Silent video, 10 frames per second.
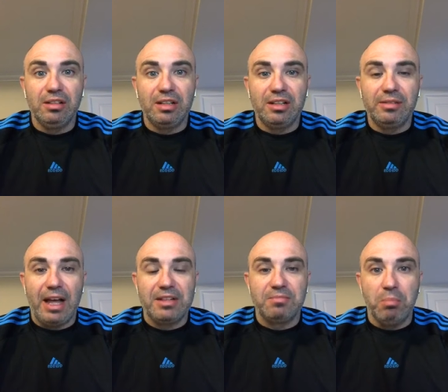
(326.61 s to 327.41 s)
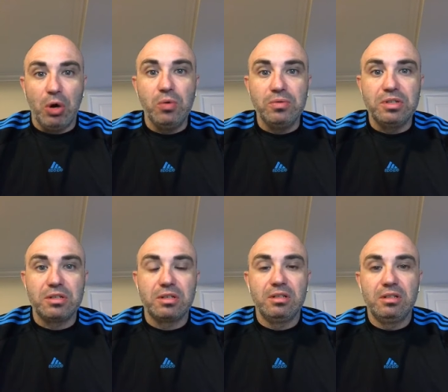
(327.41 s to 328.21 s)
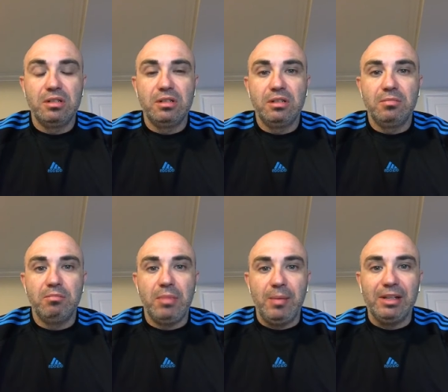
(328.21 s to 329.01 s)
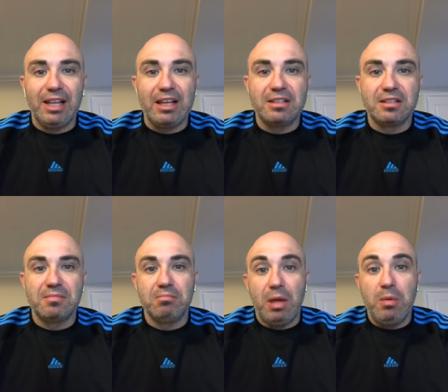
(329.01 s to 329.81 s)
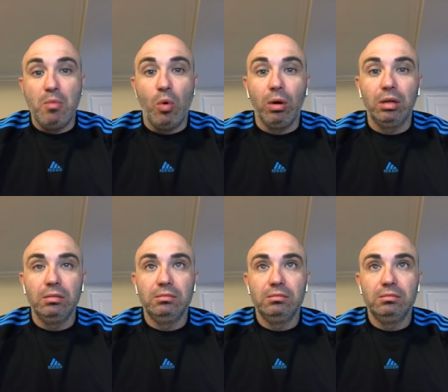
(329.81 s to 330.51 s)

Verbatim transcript: like at most, maybe less, maybe more.